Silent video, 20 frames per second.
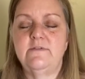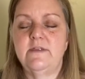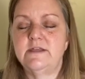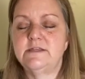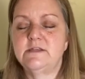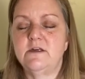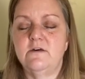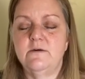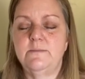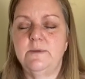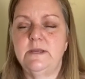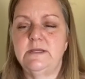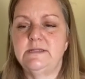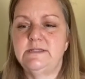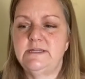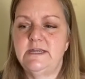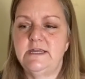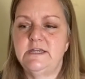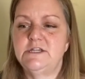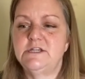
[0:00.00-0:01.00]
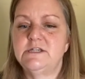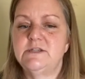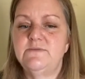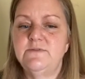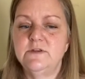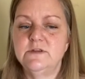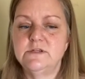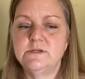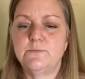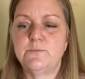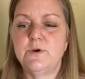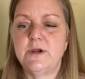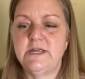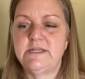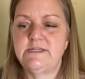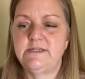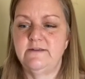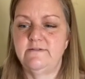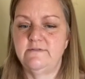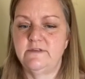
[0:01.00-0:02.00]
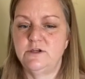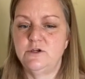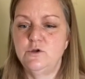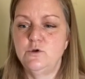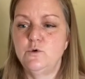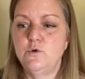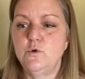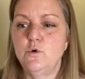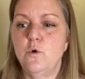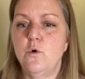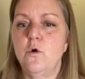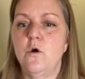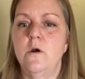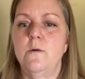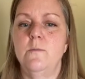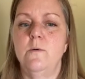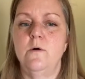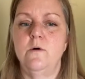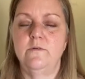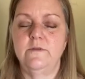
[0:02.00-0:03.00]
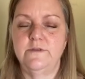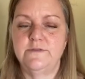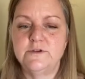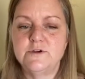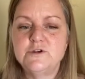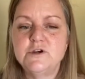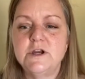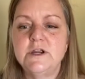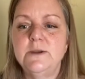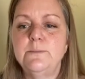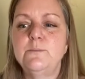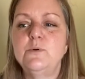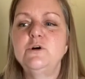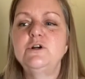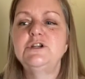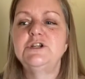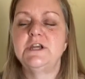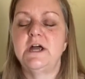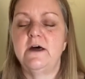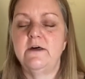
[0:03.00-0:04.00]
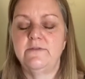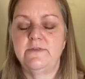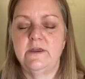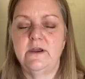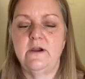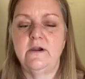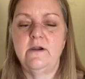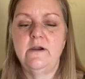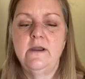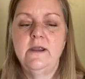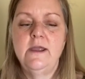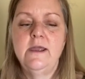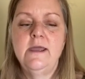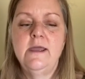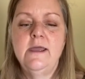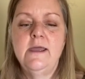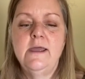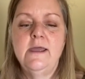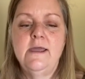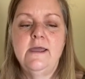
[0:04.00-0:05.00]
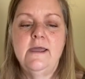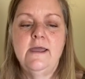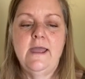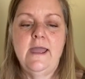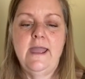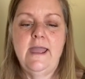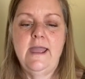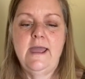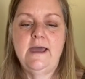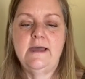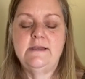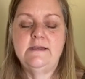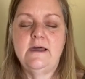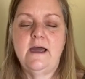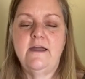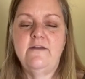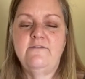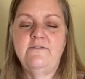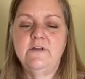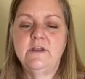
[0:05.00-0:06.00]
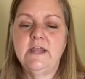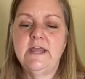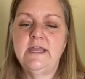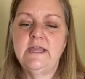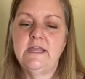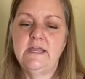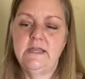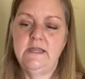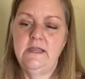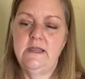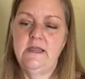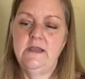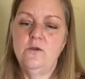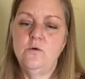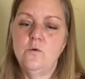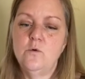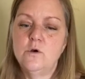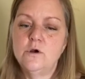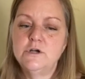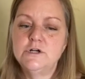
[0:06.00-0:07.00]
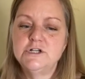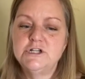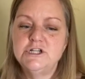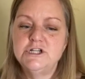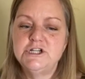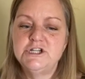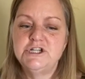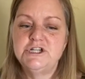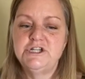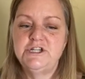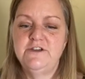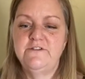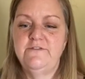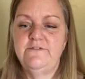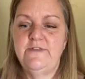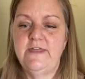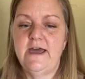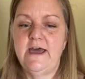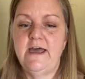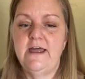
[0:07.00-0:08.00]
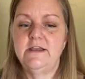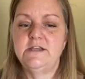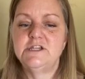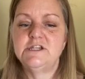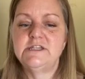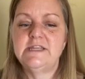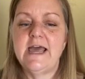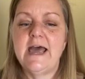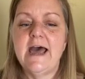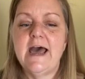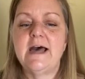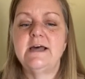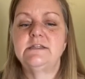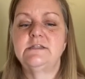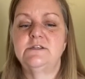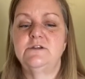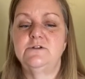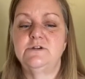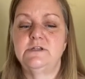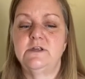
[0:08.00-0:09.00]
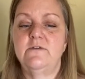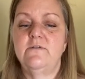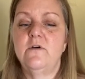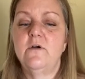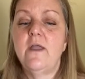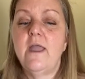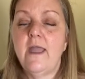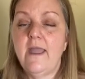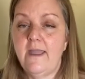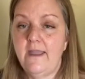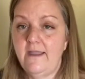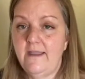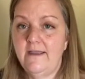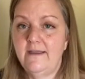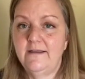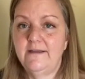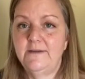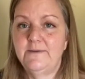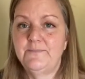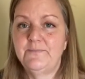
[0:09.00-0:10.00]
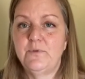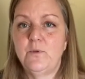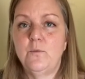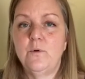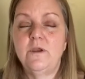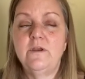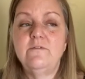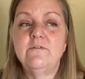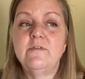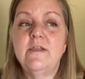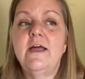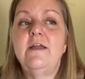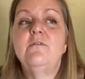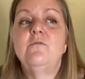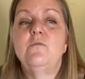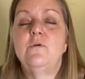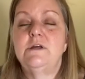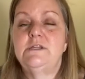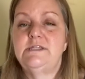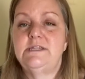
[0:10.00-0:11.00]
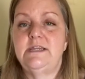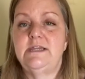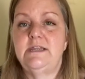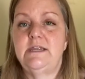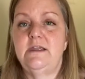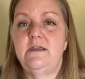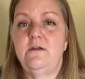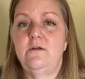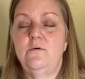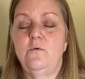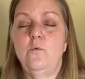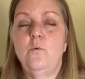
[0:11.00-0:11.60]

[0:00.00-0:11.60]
That's all I'm going to say. It just feels oppressive, the new normal that they're trying to push out there. And I feel like in order to shift that, just ask yourself, okay, what if life was ending?